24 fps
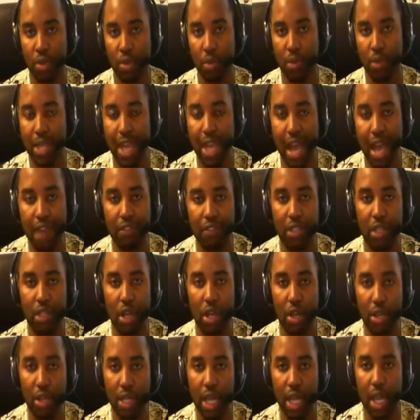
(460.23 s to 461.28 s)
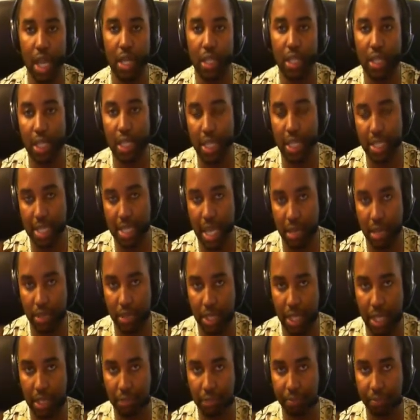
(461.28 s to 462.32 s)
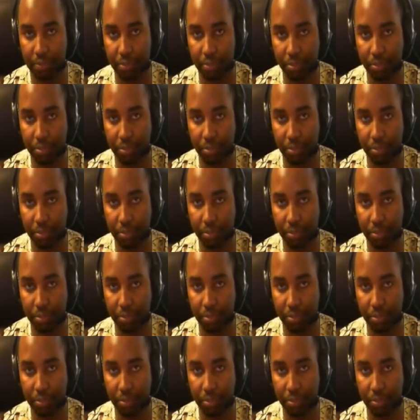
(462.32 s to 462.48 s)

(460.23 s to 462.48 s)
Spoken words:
We have a lot of young kids out there,